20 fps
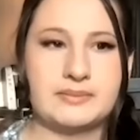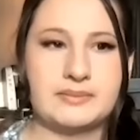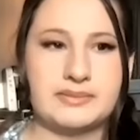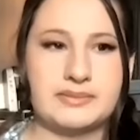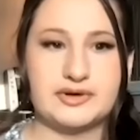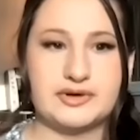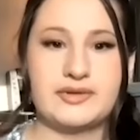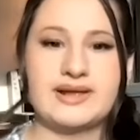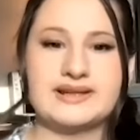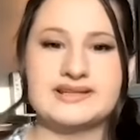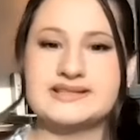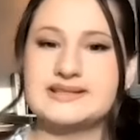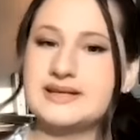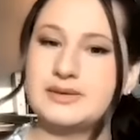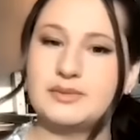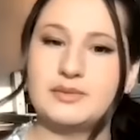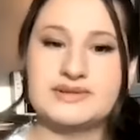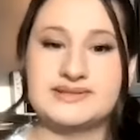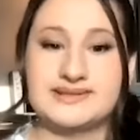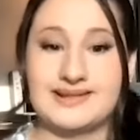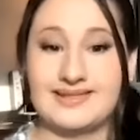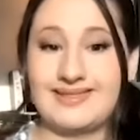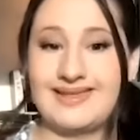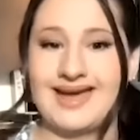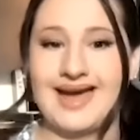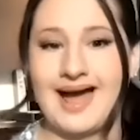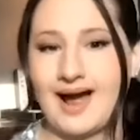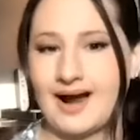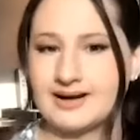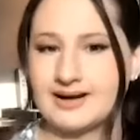I'm sure that scene was in
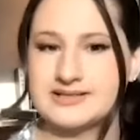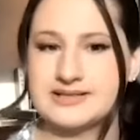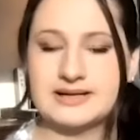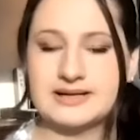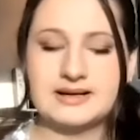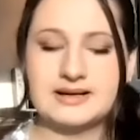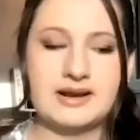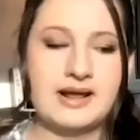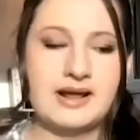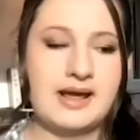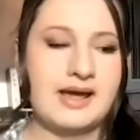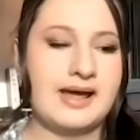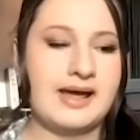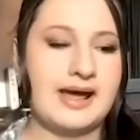the act and